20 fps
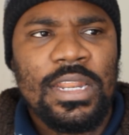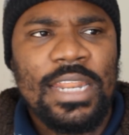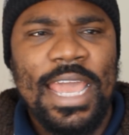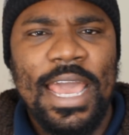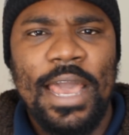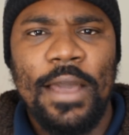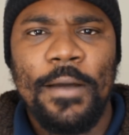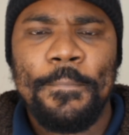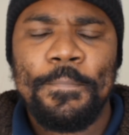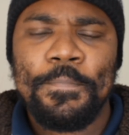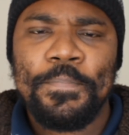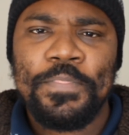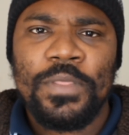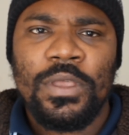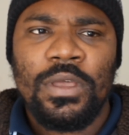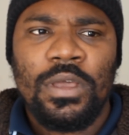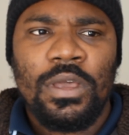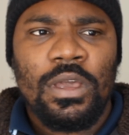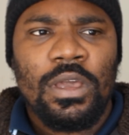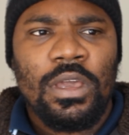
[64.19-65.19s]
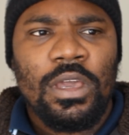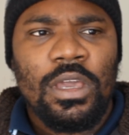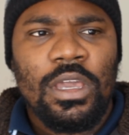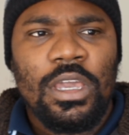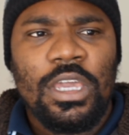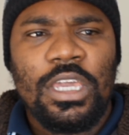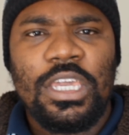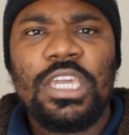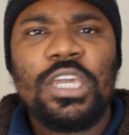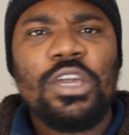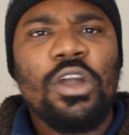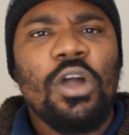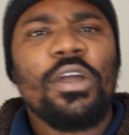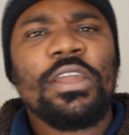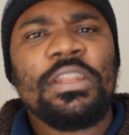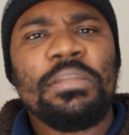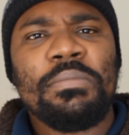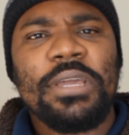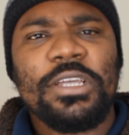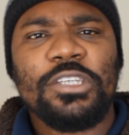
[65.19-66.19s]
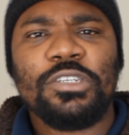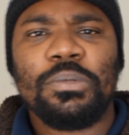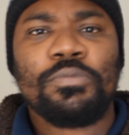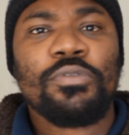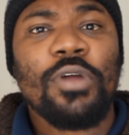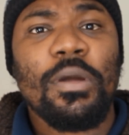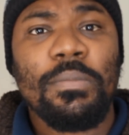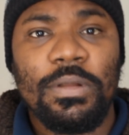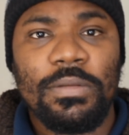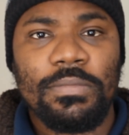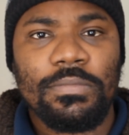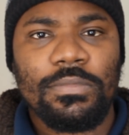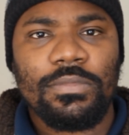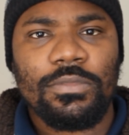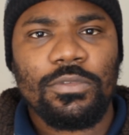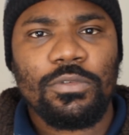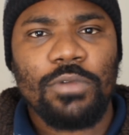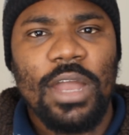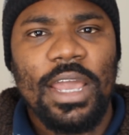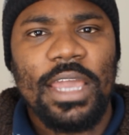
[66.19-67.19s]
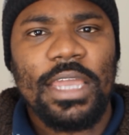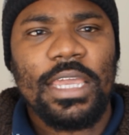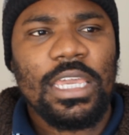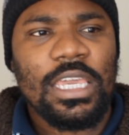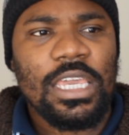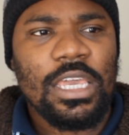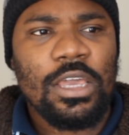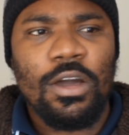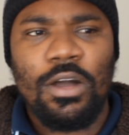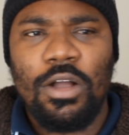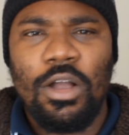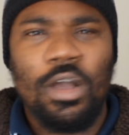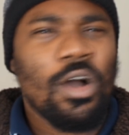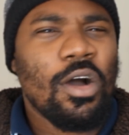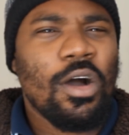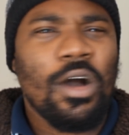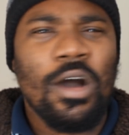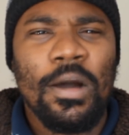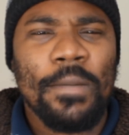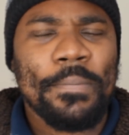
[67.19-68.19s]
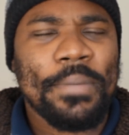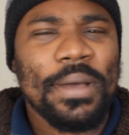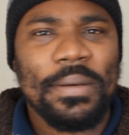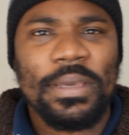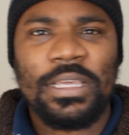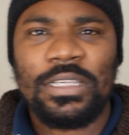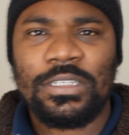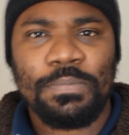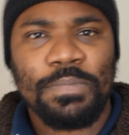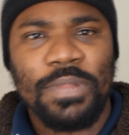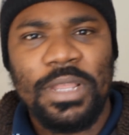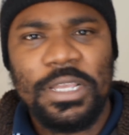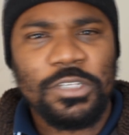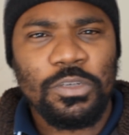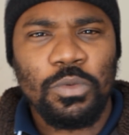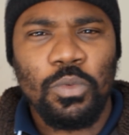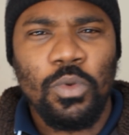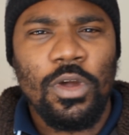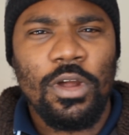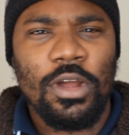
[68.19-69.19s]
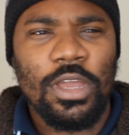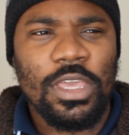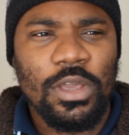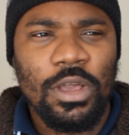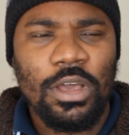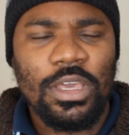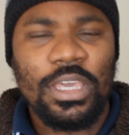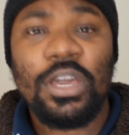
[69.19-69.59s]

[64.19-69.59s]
Now, he got in a major problem, right? He got caught up at his place of work.